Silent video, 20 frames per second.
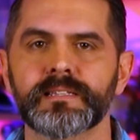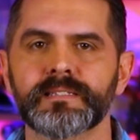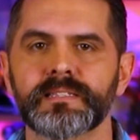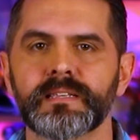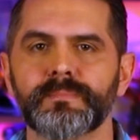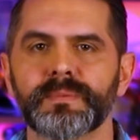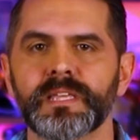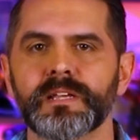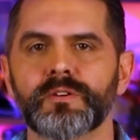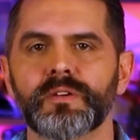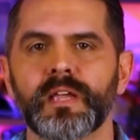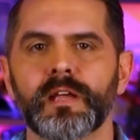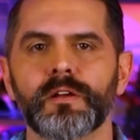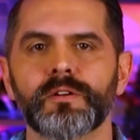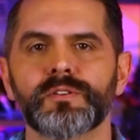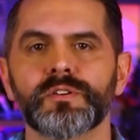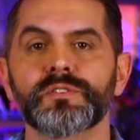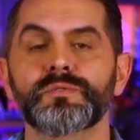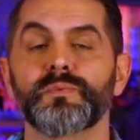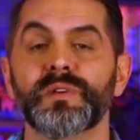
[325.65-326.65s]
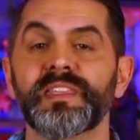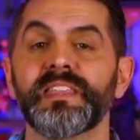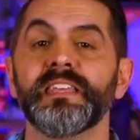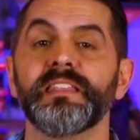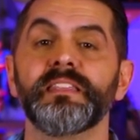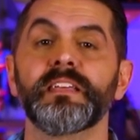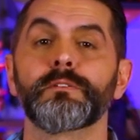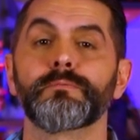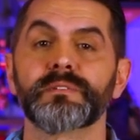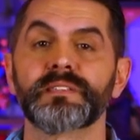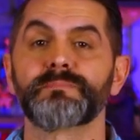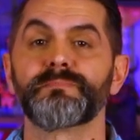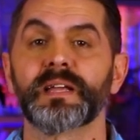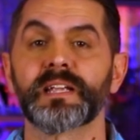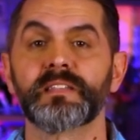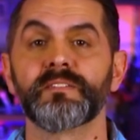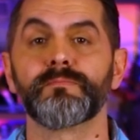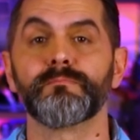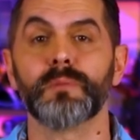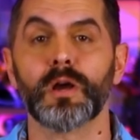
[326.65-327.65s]
on some of their characters within their
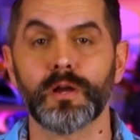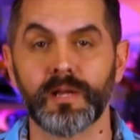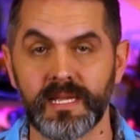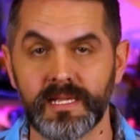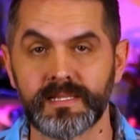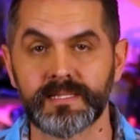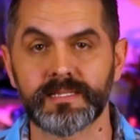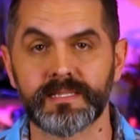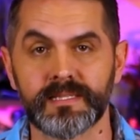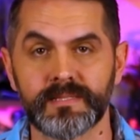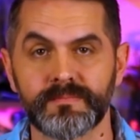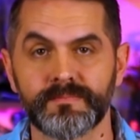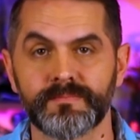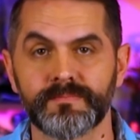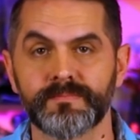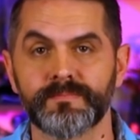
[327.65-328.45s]
respective markets.